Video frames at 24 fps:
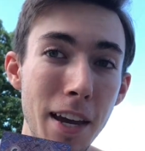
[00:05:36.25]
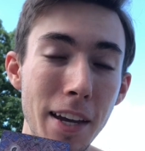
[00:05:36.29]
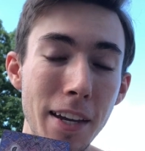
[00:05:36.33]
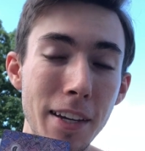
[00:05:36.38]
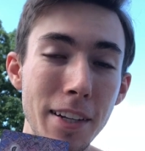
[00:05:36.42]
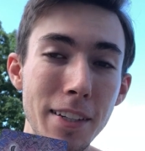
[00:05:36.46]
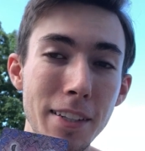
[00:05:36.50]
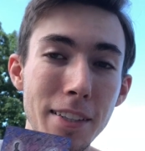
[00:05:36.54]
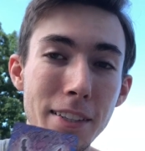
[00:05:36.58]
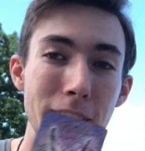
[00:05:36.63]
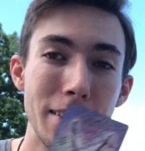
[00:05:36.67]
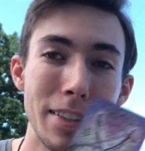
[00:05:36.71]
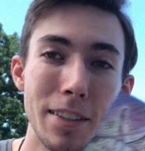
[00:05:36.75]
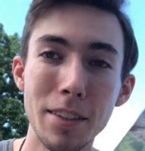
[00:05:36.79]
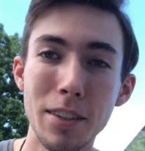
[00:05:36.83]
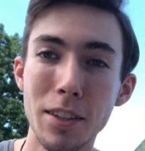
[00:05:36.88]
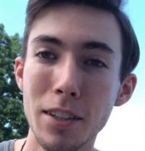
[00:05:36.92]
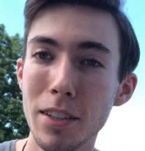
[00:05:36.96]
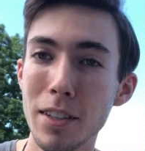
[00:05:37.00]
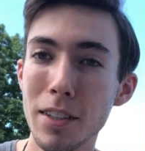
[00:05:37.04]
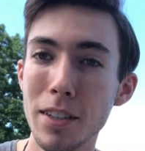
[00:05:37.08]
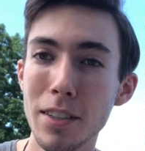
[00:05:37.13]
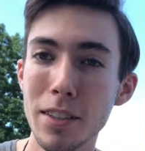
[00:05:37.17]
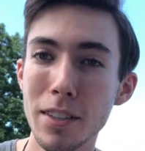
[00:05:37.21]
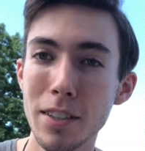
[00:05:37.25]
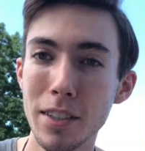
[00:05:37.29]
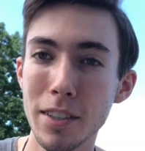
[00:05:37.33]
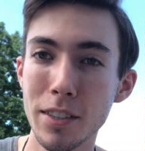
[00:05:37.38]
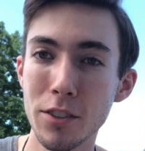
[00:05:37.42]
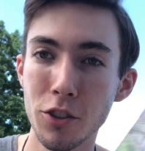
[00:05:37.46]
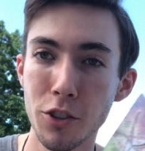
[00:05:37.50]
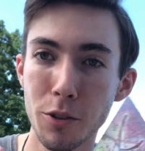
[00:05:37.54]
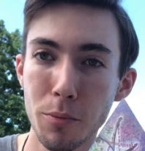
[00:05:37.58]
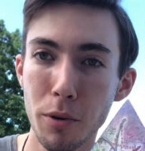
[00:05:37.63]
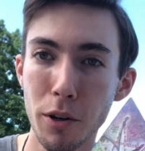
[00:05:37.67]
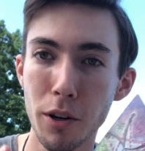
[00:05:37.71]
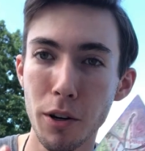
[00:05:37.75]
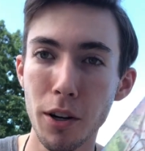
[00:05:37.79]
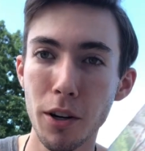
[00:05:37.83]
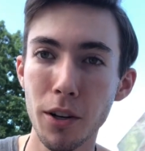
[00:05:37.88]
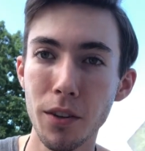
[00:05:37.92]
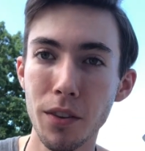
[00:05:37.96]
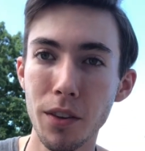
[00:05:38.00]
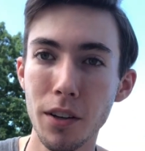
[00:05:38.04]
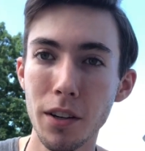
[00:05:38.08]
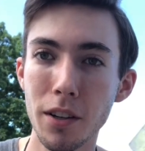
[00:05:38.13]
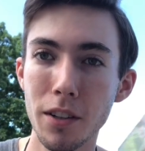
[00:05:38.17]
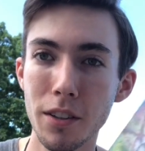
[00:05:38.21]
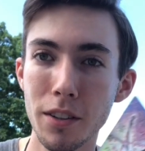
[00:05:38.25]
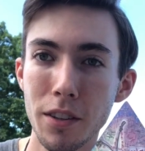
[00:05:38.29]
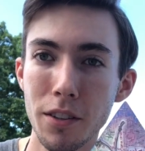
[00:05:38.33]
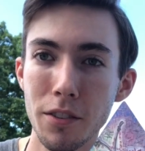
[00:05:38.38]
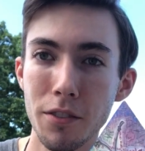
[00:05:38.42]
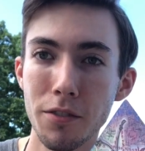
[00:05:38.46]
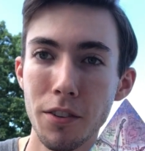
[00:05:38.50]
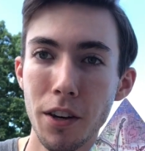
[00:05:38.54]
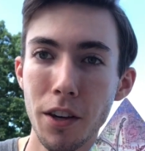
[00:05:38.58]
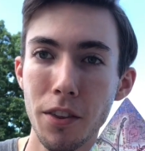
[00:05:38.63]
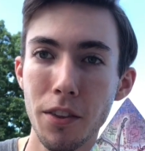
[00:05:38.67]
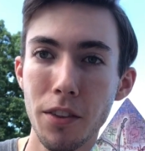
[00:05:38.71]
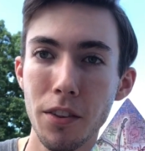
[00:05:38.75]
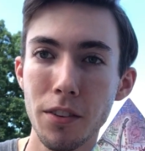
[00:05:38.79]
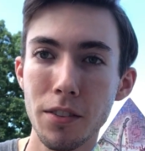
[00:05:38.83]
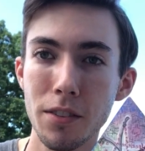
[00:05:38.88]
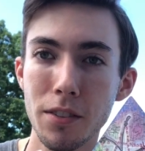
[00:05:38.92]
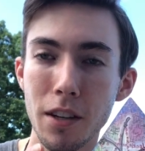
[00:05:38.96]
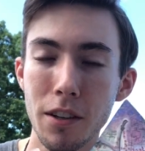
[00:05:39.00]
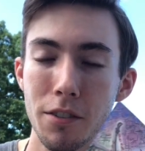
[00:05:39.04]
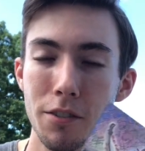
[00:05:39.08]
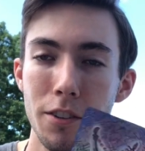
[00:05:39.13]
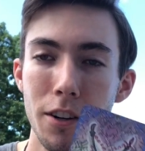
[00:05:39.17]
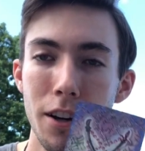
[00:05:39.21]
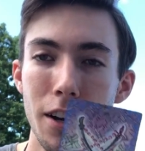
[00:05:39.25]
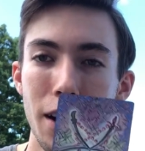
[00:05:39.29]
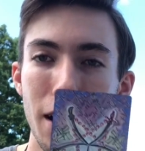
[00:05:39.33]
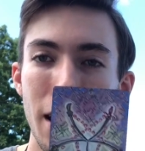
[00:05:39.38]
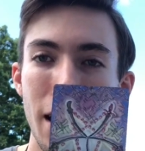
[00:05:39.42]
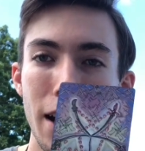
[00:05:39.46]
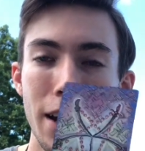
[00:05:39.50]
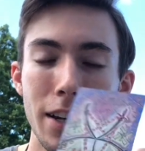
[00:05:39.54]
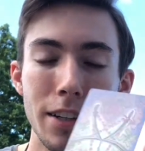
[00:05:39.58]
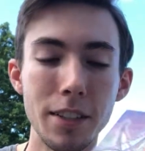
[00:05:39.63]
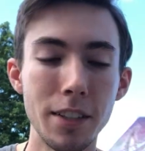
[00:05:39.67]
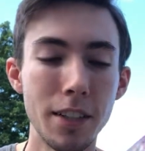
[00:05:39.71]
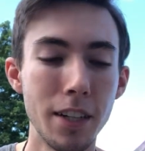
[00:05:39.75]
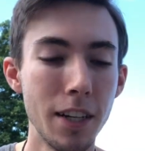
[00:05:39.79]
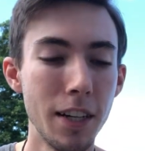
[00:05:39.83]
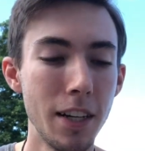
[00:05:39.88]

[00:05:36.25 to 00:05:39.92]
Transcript: in Jabura, the fifth Sephira, and